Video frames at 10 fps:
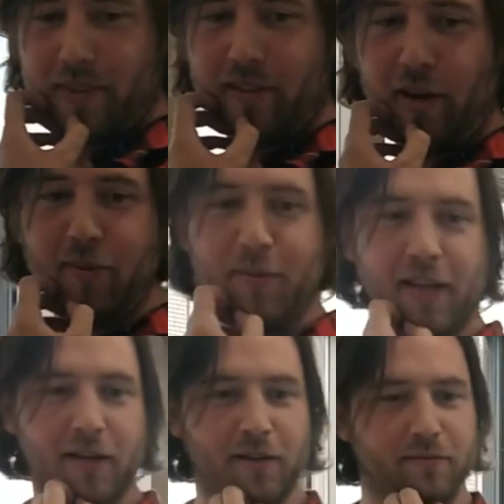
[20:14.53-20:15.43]
Type them
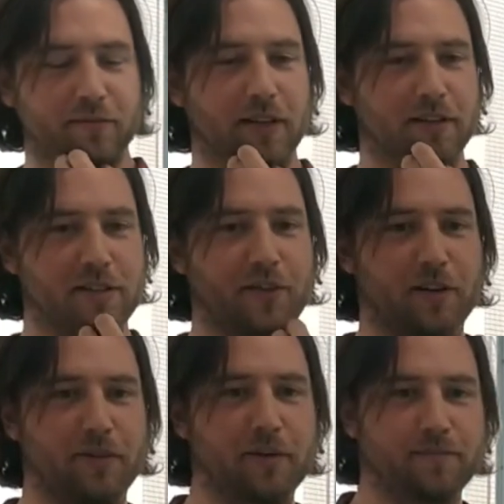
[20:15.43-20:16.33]
in and I'll see if I
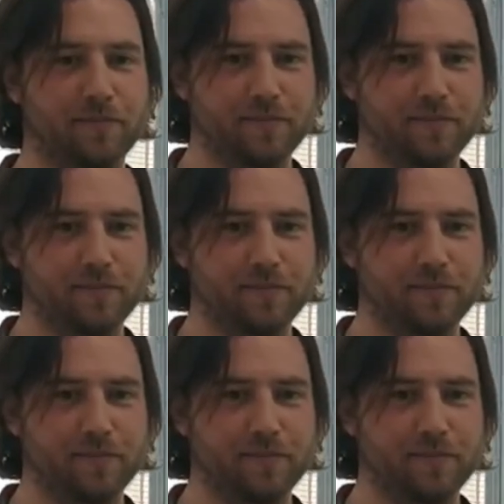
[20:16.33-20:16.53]
can read them.